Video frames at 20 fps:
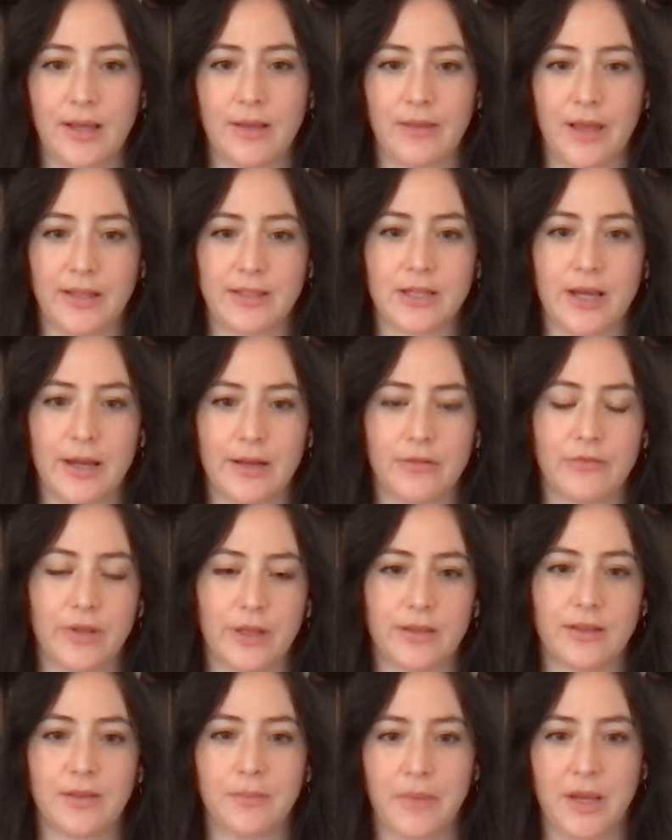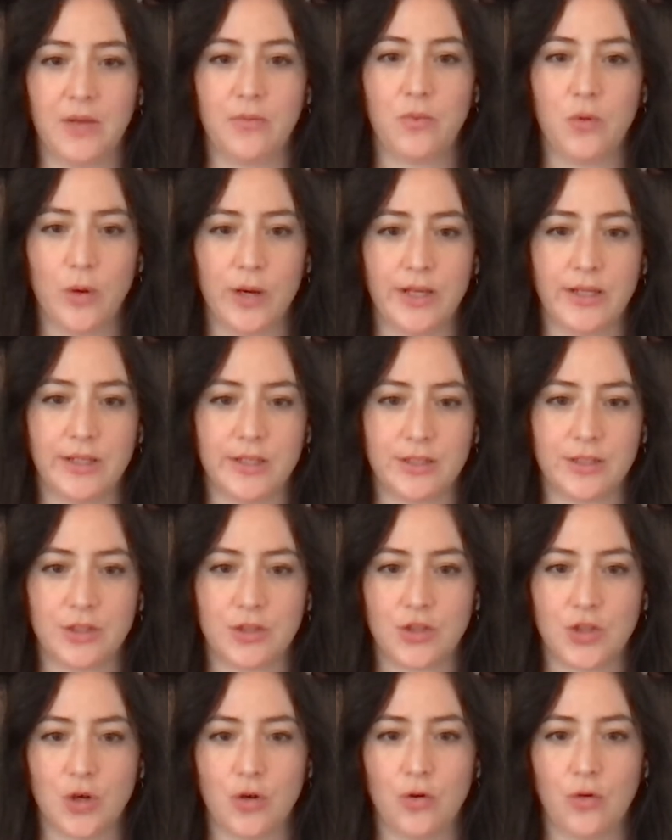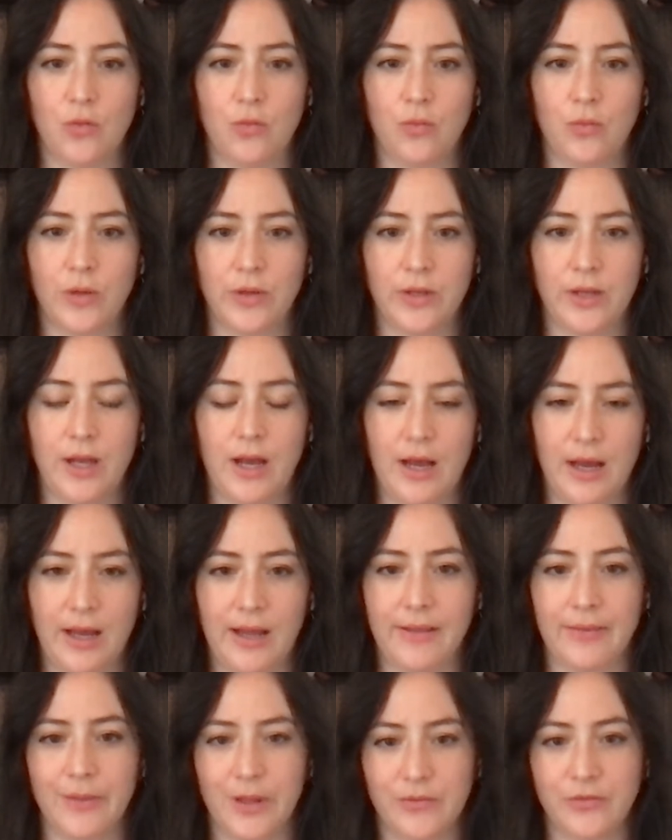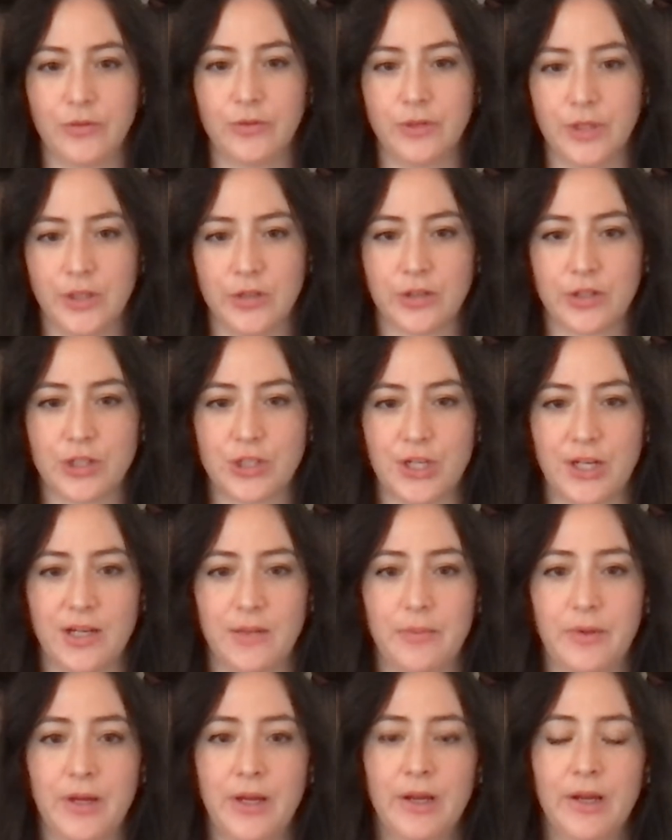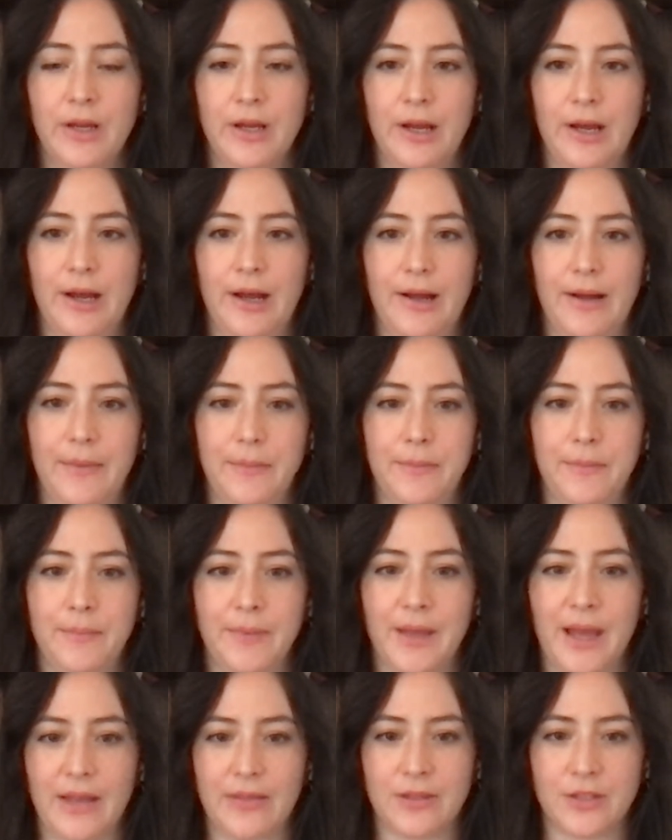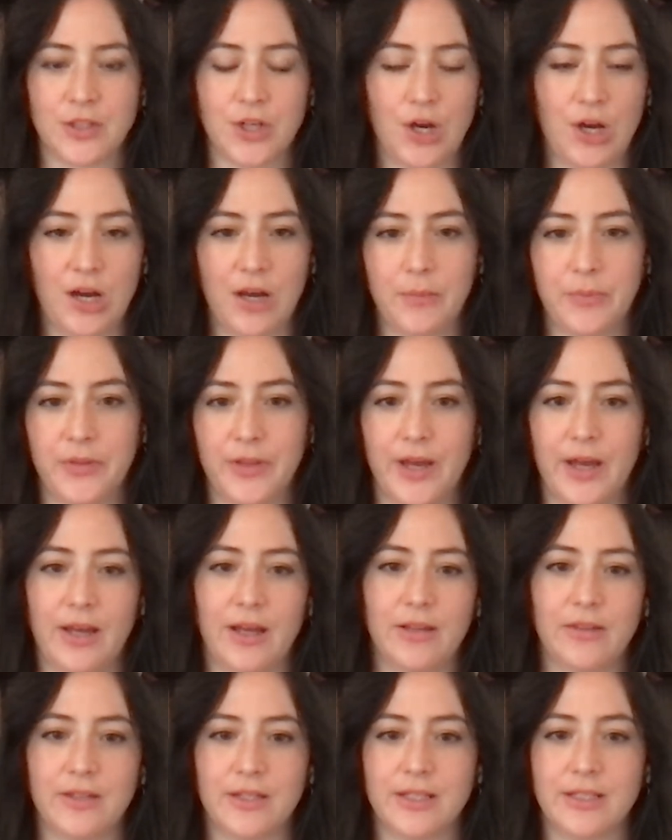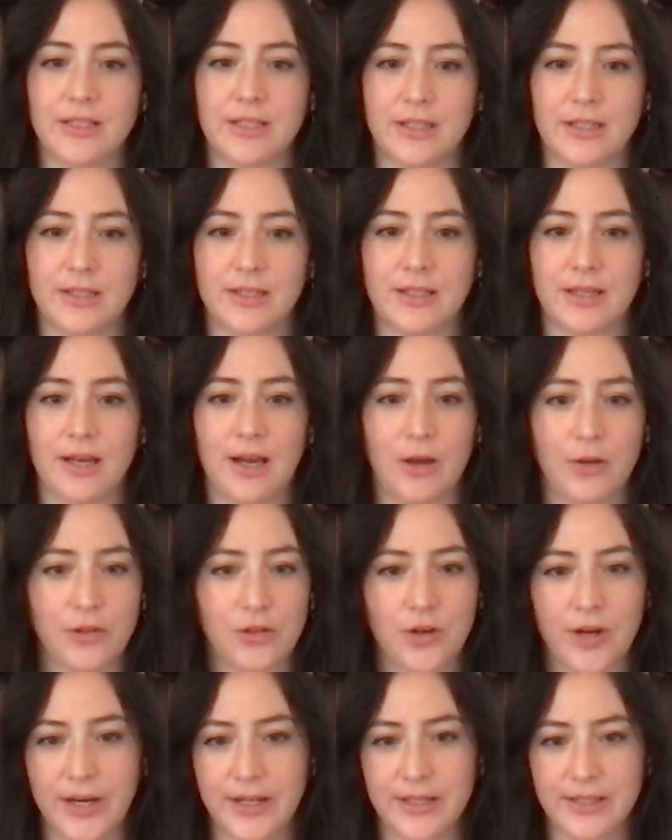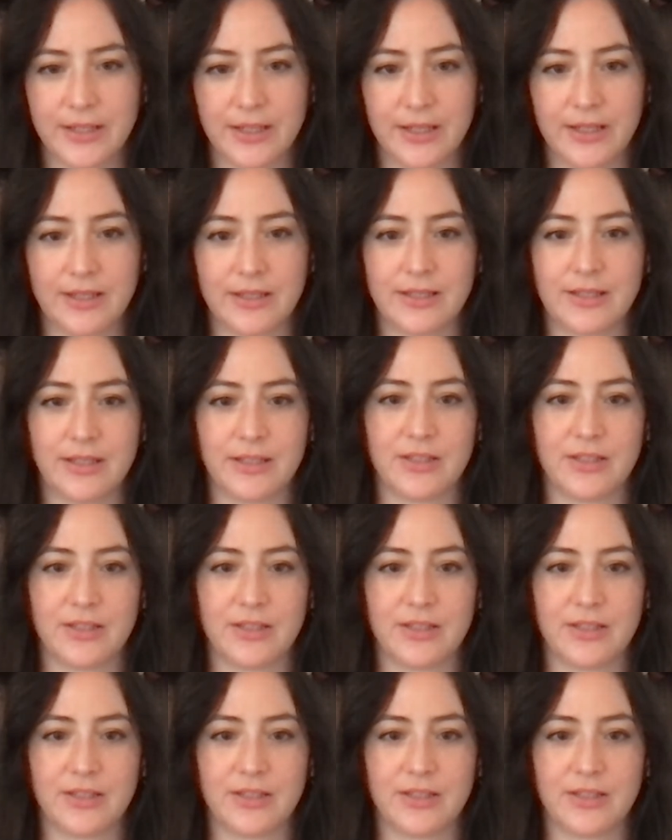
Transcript: That's kind of like the main point, is to show really high level leadership at the top that this is a health crisis.